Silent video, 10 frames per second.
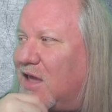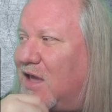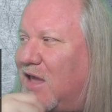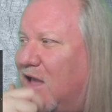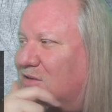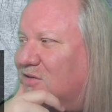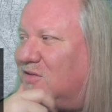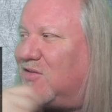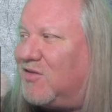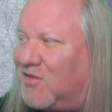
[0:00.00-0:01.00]

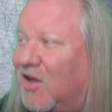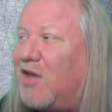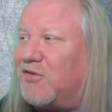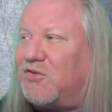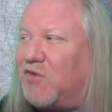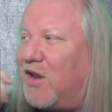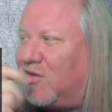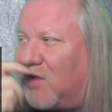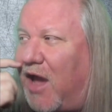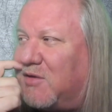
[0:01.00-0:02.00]
it's still
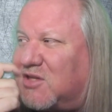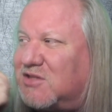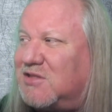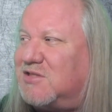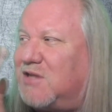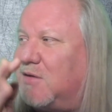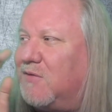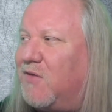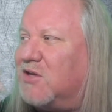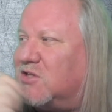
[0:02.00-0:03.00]
straight time. Just the
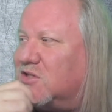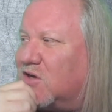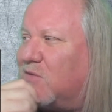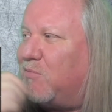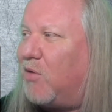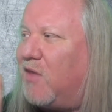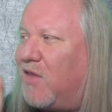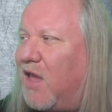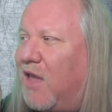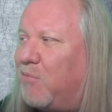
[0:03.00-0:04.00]
subdivisions are putting
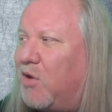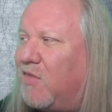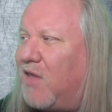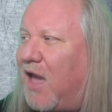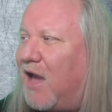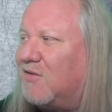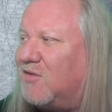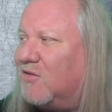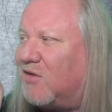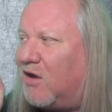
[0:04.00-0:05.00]
the
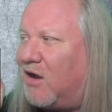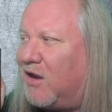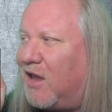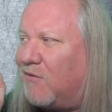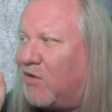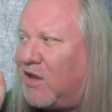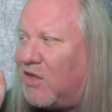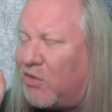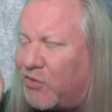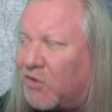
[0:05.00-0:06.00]
accents on
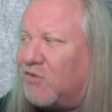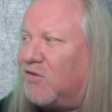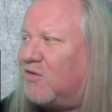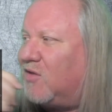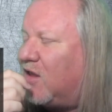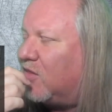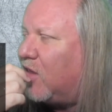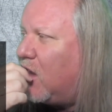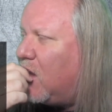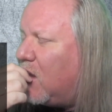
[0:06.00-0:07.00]
every 3/16.
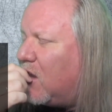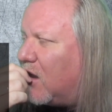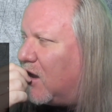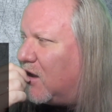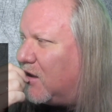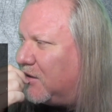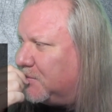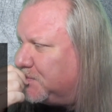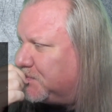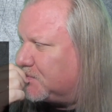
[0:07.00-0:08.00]

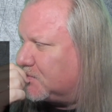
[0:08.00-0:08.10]
And